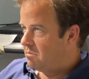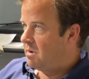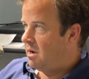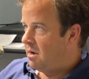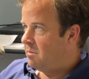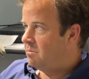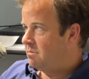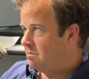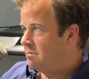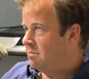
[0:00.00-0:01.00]

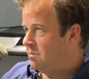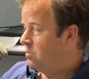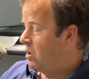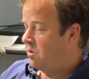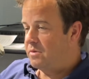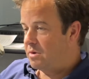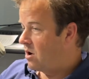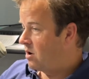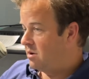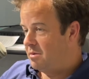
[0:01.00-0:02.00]
both are
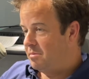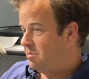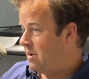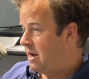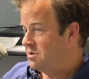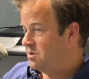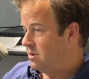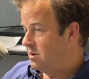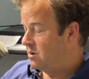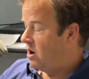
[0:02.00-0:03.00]
hard to master,
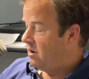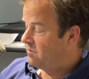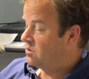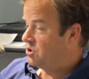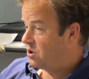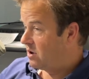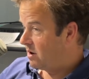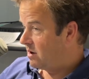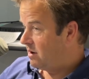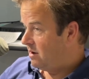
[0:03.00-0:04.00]
though. Golf for
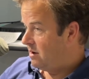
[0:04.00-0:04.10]
sure,